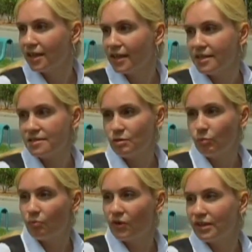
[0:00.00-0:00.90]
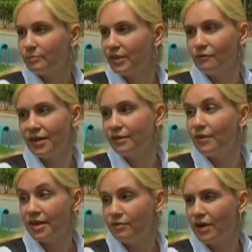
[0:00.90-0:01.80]
It supports me very
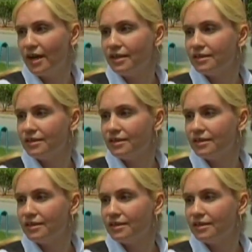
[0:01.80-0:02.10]
very well.